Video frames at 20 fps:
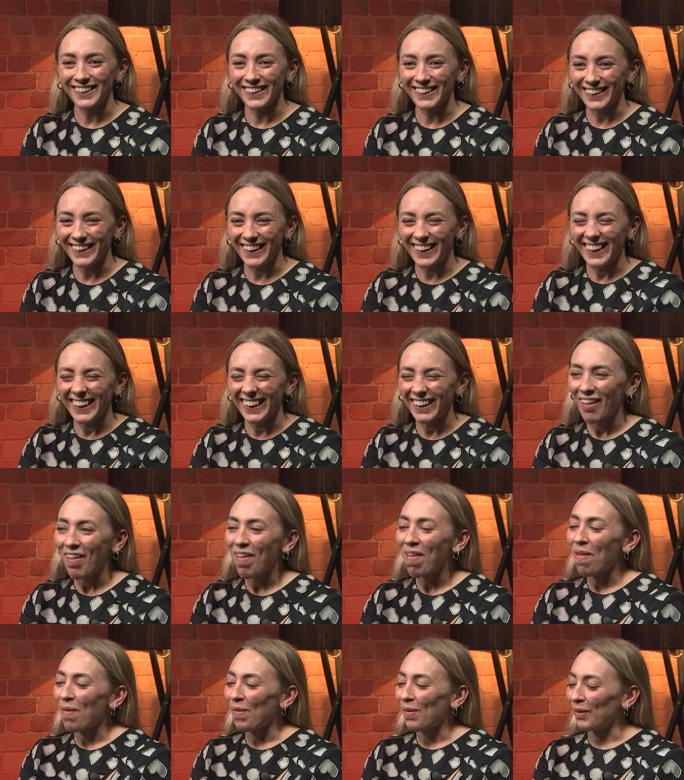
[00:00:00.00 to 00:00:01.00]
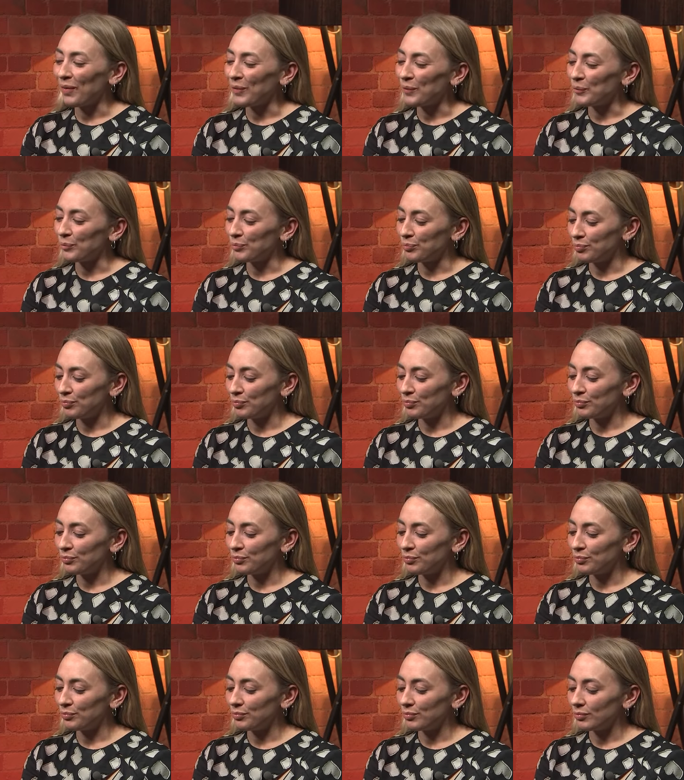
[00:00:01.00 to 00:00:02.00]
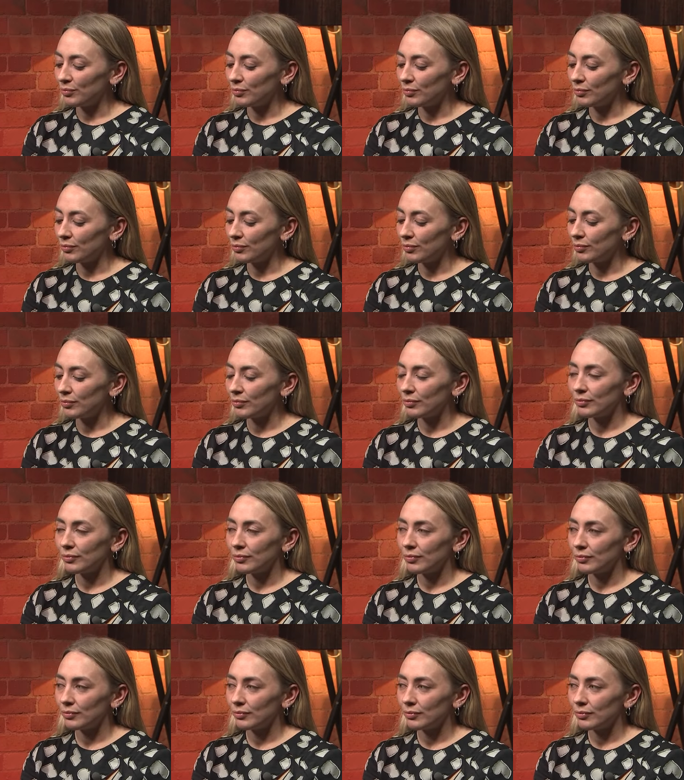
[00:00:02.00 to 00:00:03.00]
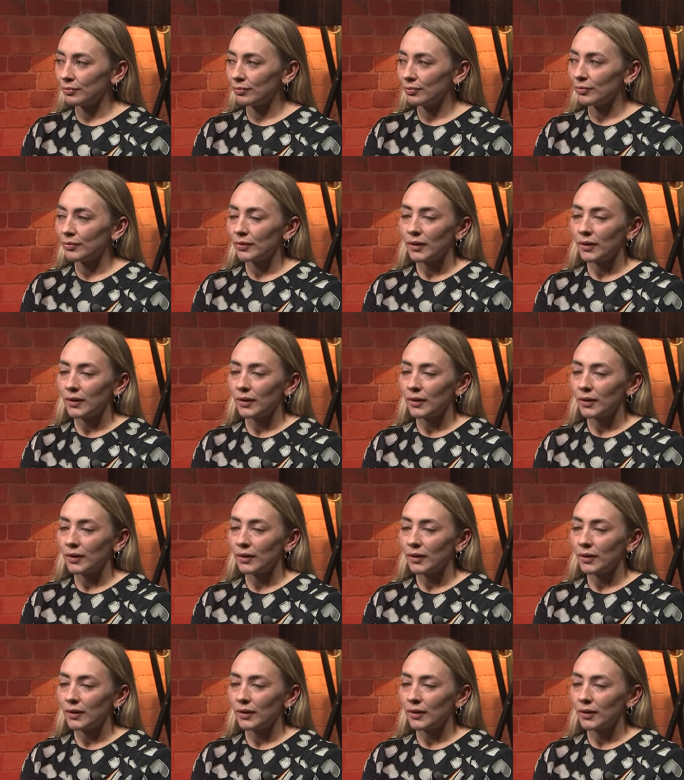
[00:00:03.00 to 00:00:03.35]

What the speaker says: [no speech]